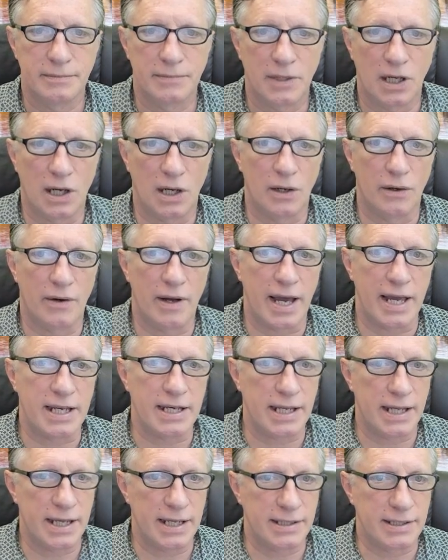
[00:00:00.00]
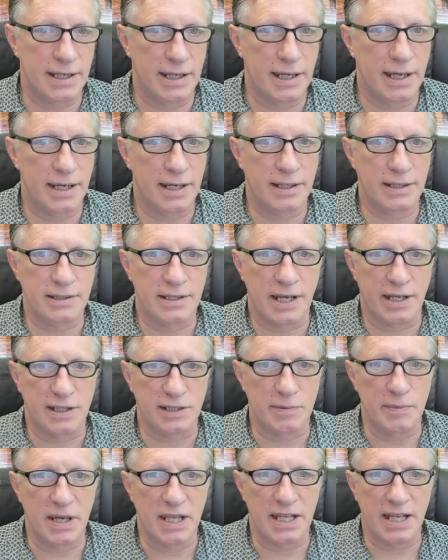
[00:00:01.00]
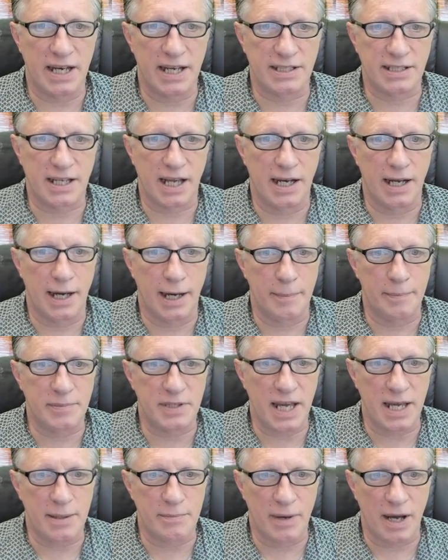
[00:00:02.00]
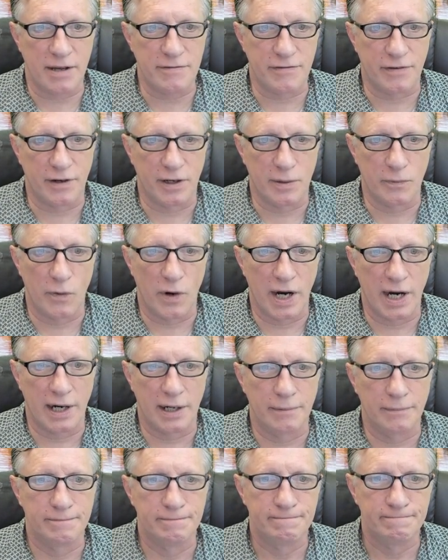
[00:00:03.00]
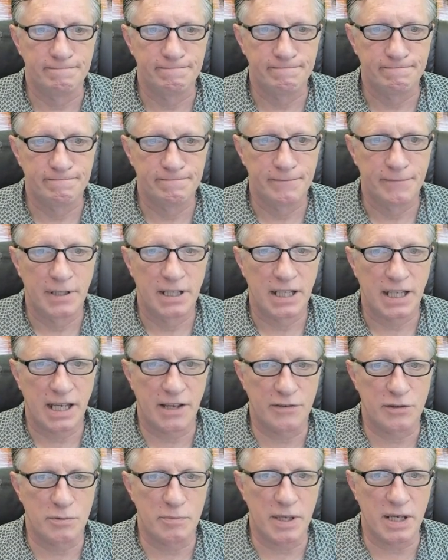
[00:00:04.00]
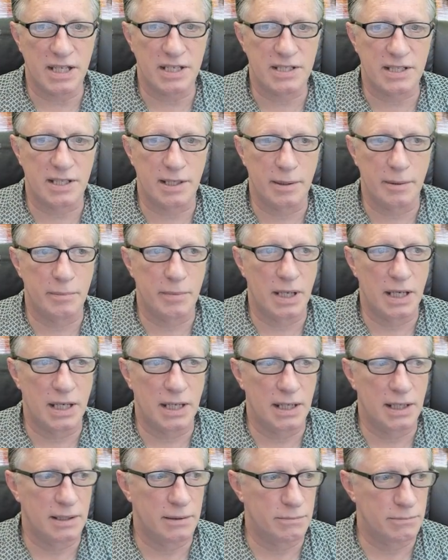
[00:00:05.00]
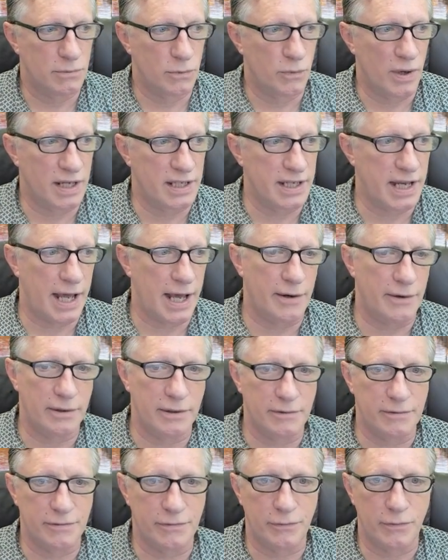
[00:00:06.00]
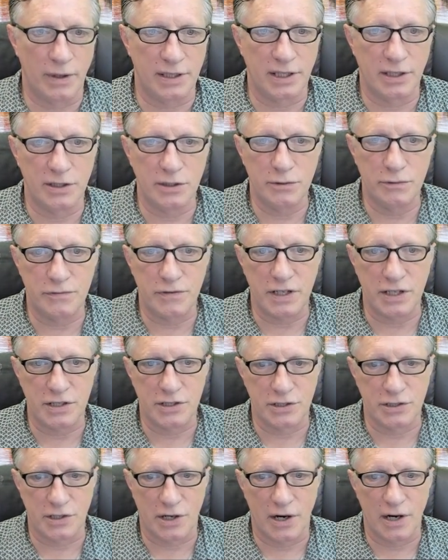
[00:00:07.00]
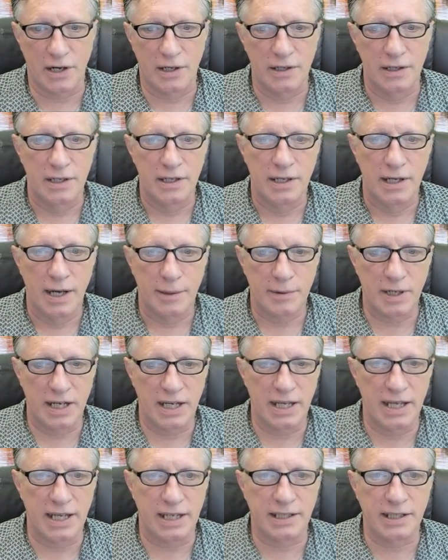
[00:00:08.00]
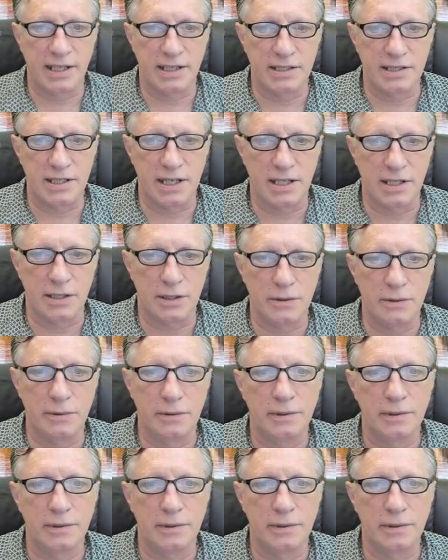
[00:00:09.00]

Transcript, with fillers: All right, it uh, tells me that it's going to update my firmware. Gives me some uh, rundown of what the new features are. I'm going to hit continue.